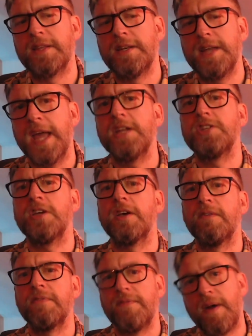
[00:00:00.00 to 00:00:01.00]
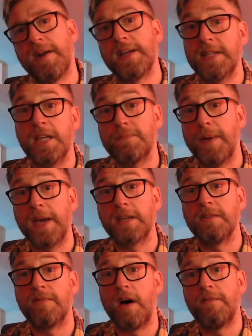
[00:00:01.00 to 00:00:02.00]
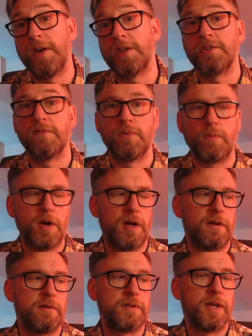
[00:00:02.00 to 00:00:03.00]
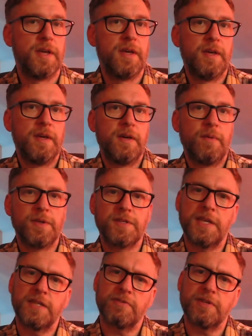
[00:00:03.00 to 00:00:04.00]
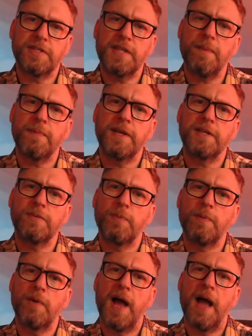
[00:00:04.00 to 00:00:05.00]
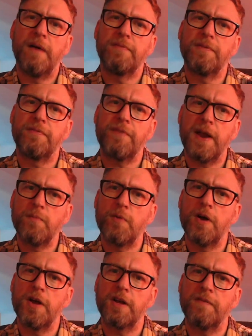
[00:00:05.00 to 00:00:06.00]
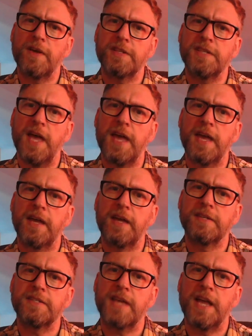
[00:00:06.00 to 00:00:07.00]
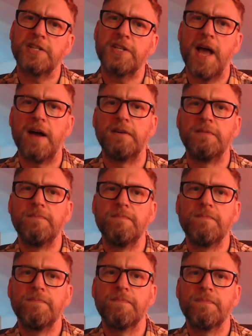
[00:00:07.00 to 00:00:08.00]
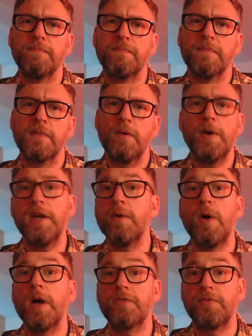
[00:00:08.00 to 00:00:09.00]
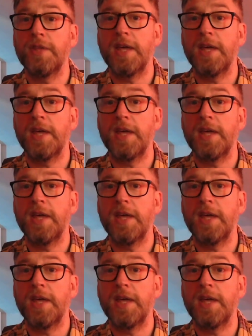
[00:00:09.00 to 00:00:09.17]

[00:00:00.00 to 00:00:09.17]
nature of the various aspects of our version of the world. Once these are established, we will have the framework of our setting sketched out. We're going to work through the